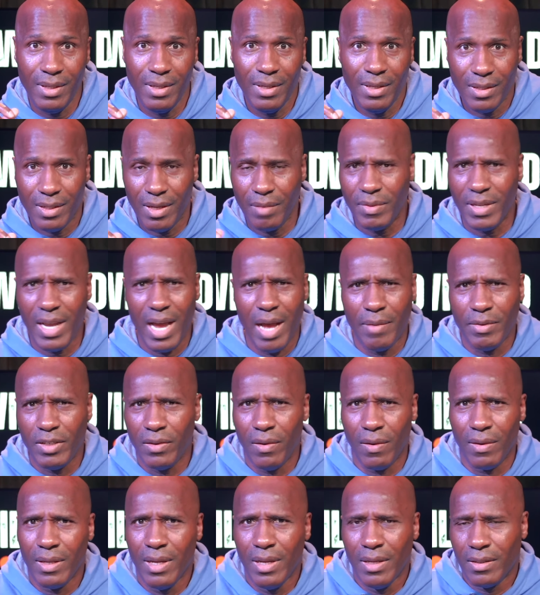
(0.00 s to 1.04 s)
Sometimes, you
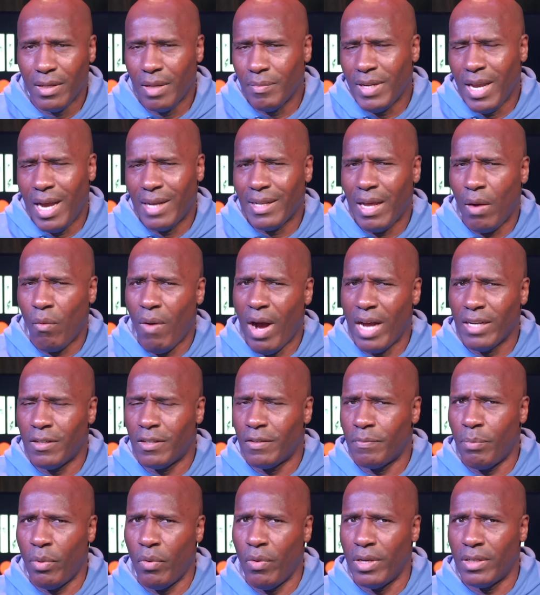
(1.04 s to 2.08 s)
know, sometimes I watch
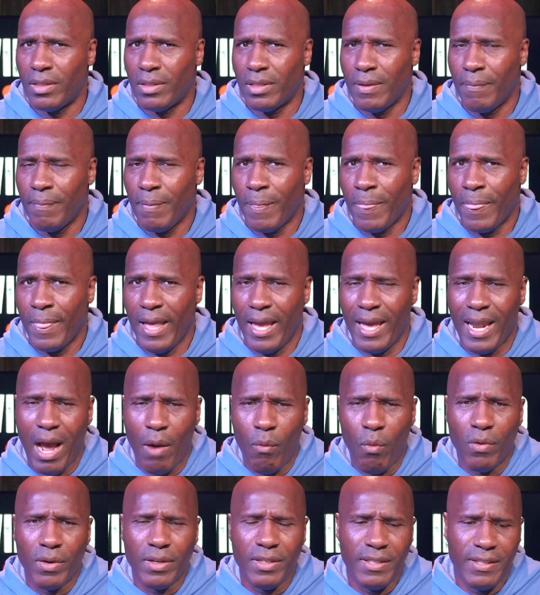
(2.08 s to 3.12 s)
sports and I
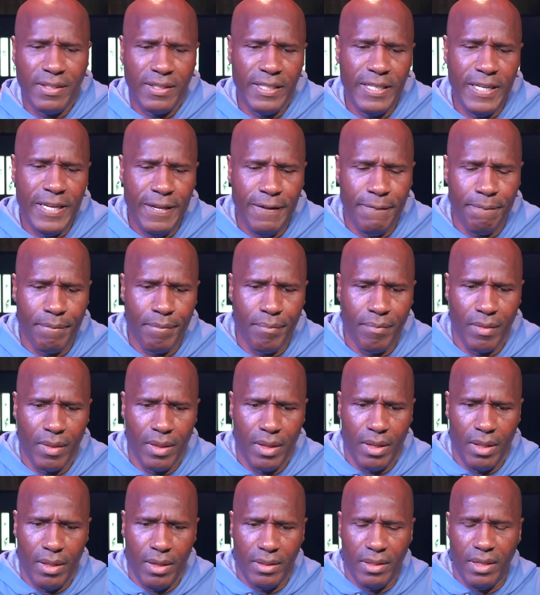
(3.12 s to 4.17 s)
want to see
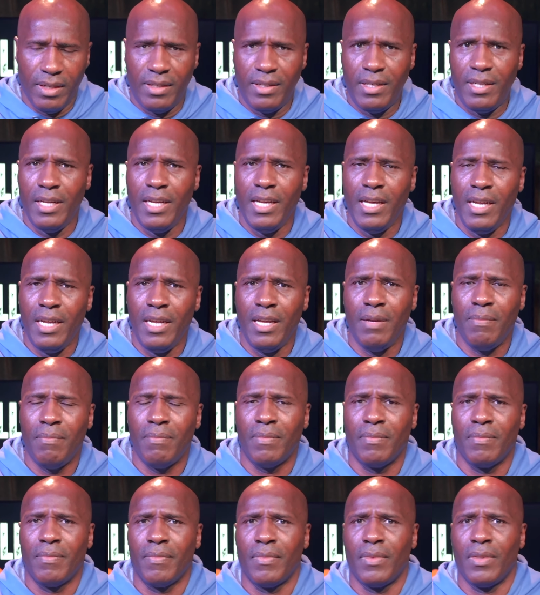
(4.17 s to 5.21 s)
the team
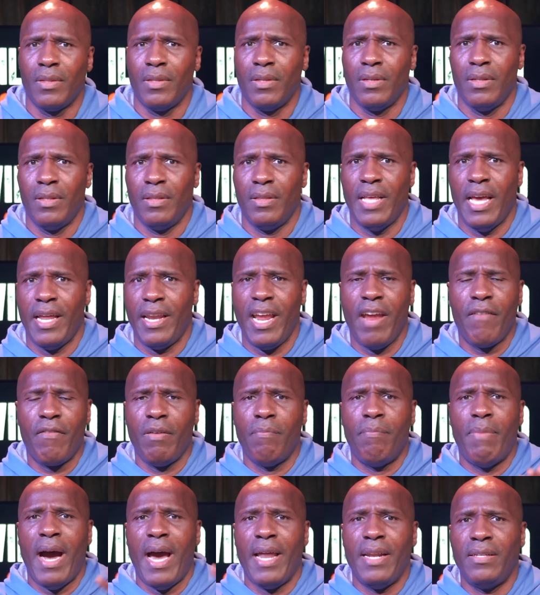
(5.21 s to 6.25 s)
that
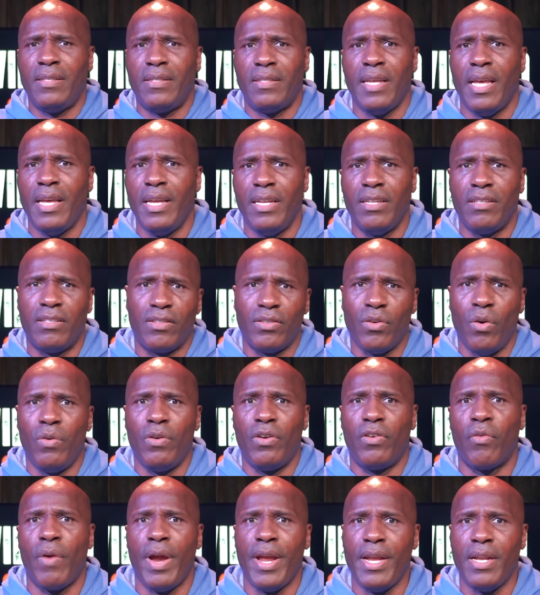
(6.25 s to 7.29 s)
everybody say is so
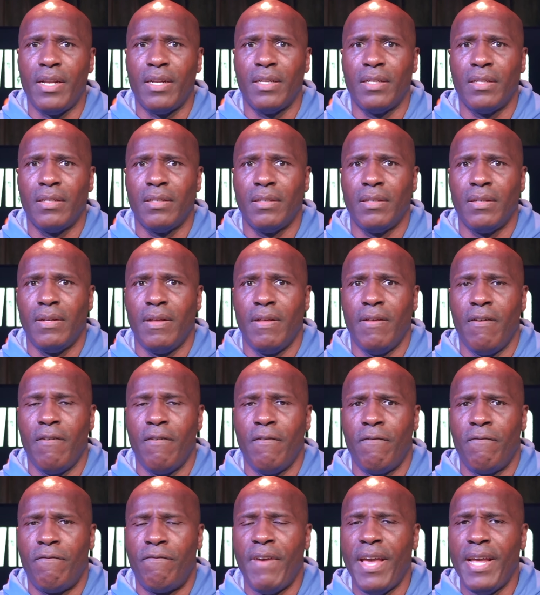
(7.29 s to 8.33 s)
great
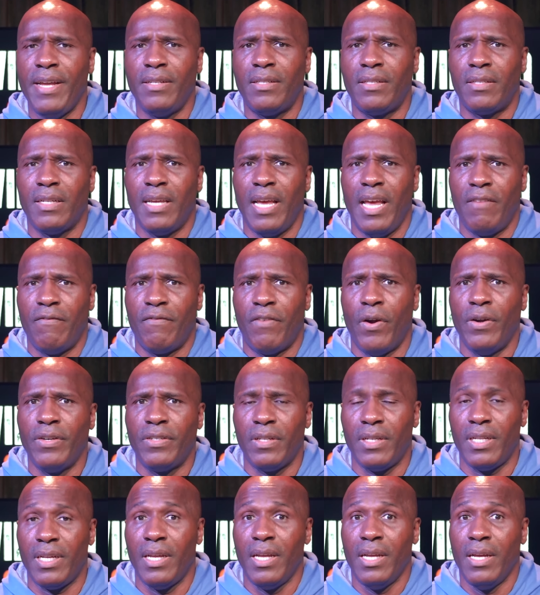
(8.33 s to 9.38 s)
face
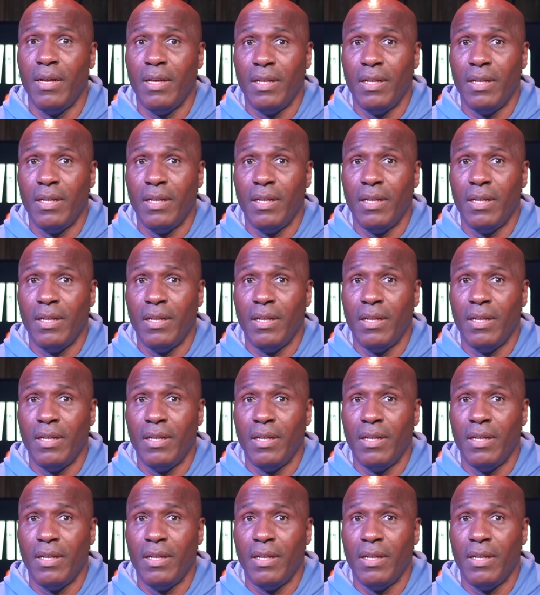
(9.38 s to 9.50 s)
adversity.